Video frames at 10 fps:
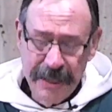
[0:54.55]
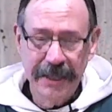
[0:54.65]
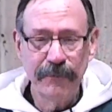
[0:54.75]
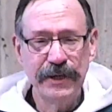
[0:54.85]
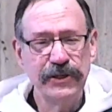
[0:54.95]
that
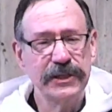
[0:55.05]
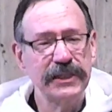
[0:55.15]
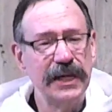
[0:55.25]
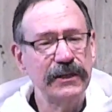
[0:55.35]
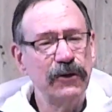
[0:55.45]
we just
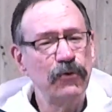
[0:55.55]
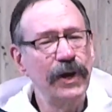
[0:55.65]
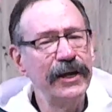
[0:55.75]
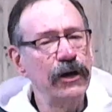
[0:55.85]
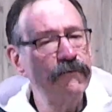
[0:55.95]
let go
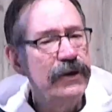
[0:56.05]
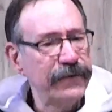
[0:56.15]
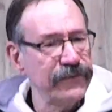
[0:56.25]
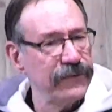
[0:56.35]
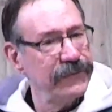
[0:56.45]
right over
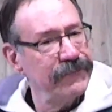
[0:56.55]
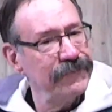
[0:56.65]
us.